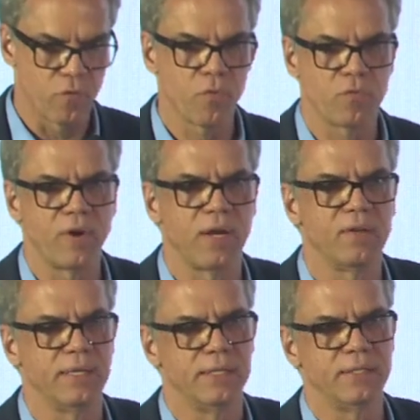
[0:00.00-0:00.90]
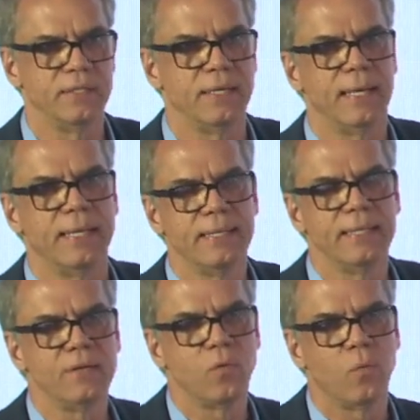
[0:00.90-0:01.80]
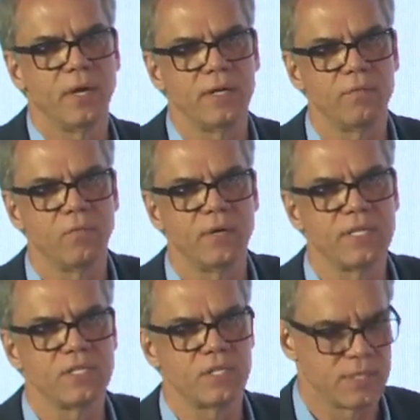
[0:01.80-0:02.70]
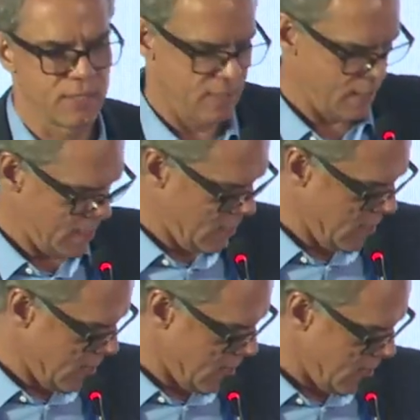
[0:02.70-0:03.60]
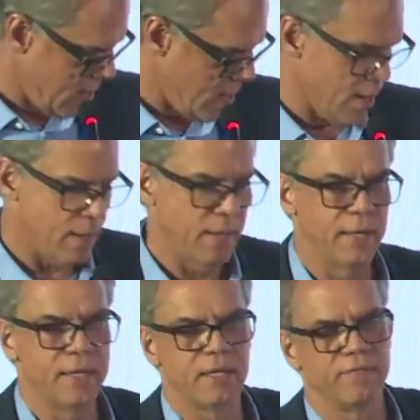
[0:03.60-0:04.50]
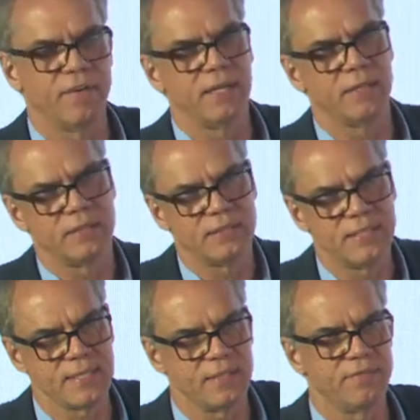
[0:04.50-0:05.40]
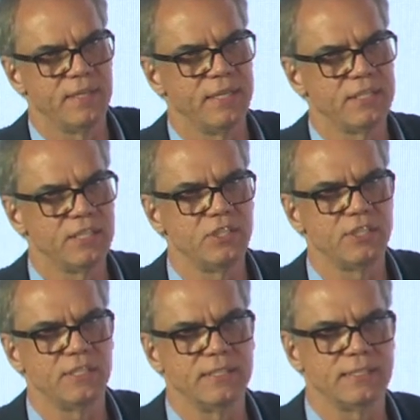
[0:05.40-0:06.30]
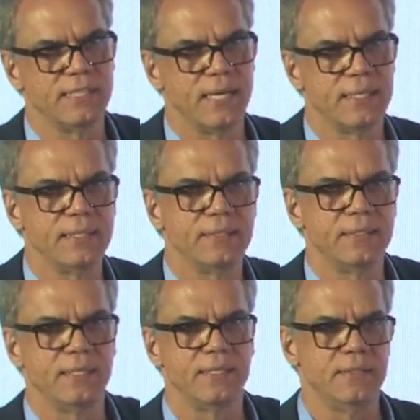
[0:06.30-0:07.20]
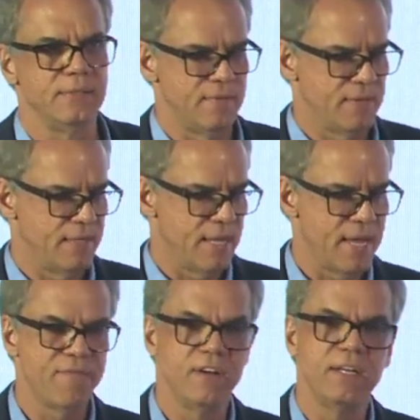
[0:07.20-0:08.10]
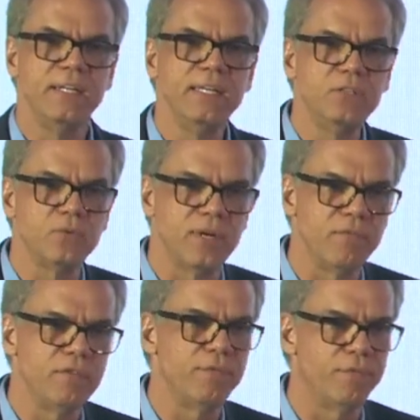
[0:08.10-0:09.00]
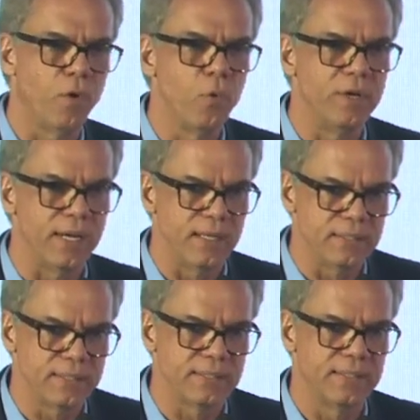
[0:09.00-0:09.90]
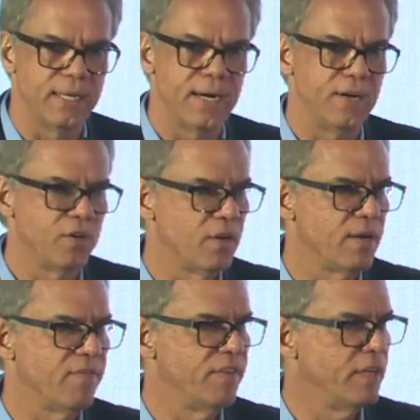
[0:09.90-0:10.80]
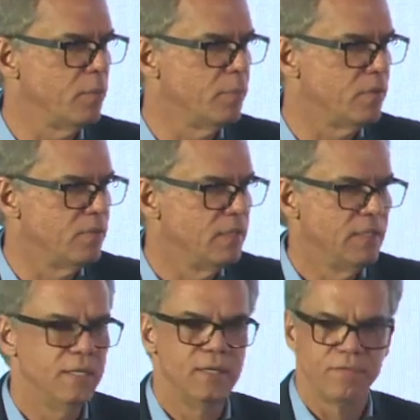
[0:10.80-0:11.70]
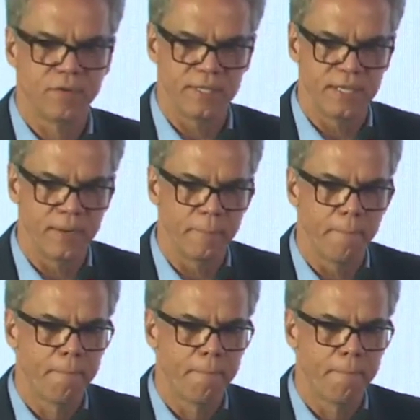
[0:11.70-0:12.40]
growth regulator, and then what is an disadvantage is that they have a need to have defoliants that are not available for them.